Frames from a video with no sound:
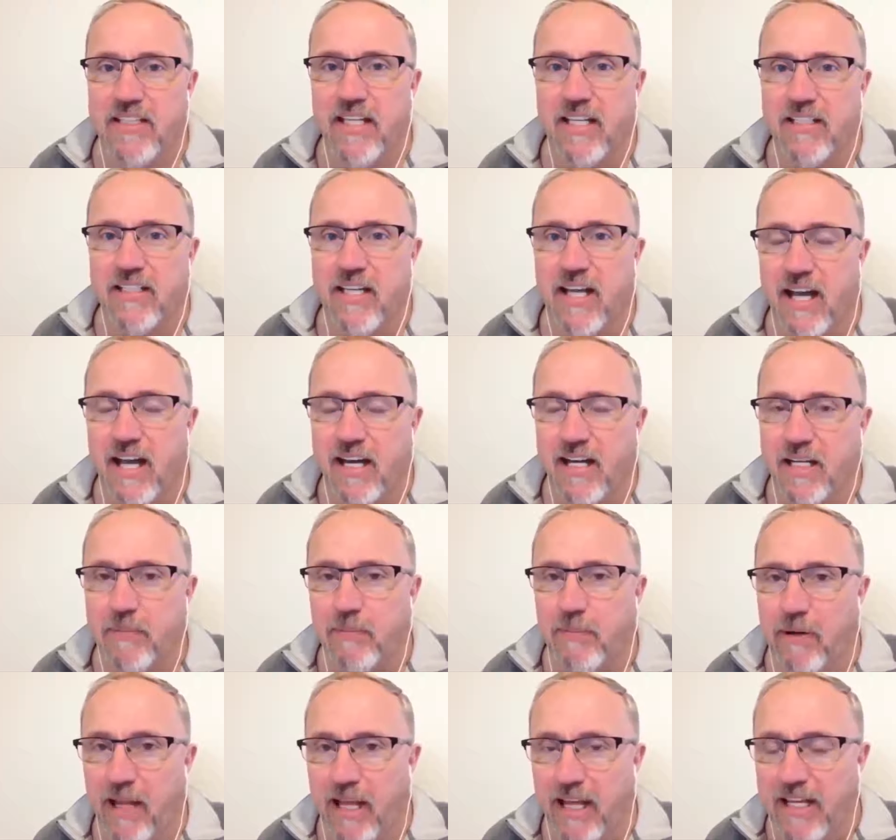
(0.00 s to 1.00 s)

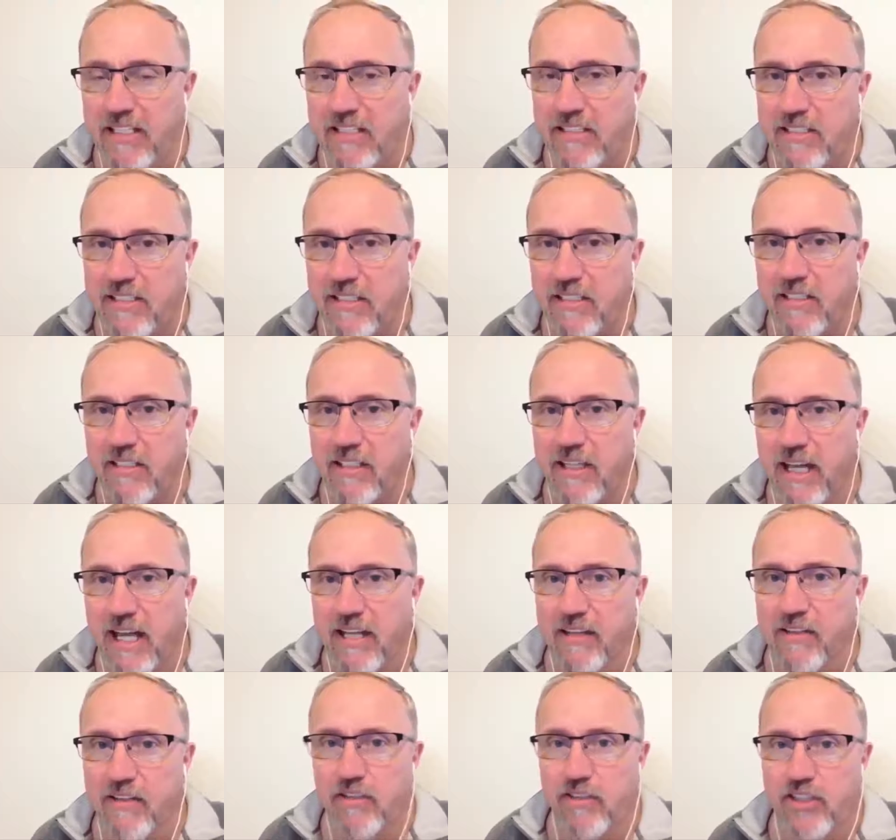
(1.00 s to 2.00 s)
tectonic plates
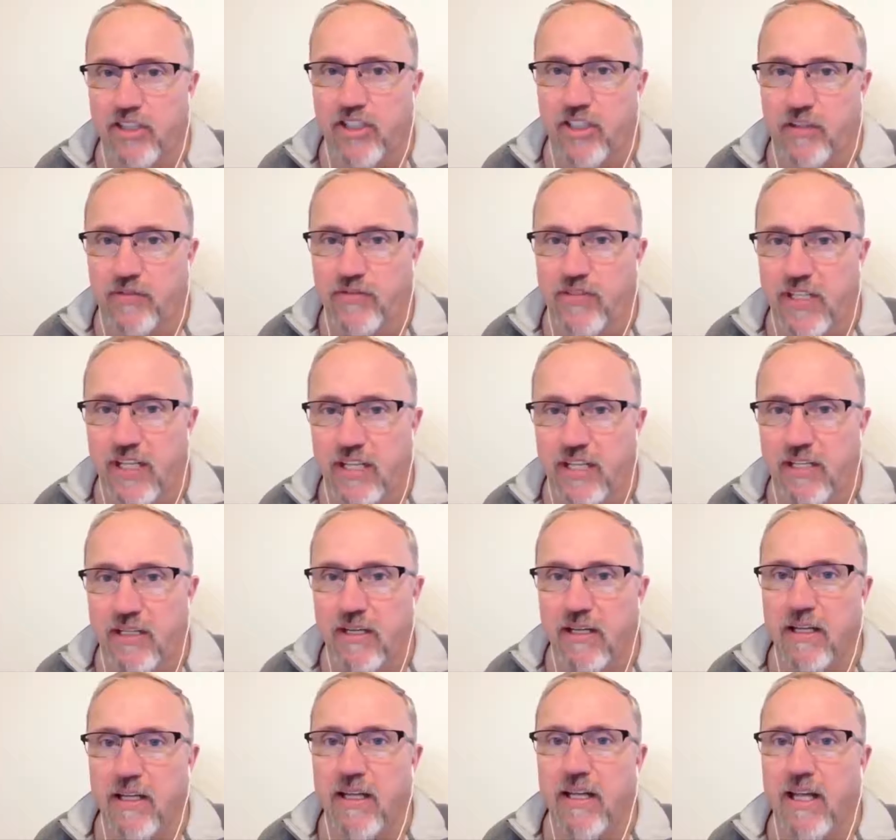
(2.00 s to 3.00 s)
and their shifting.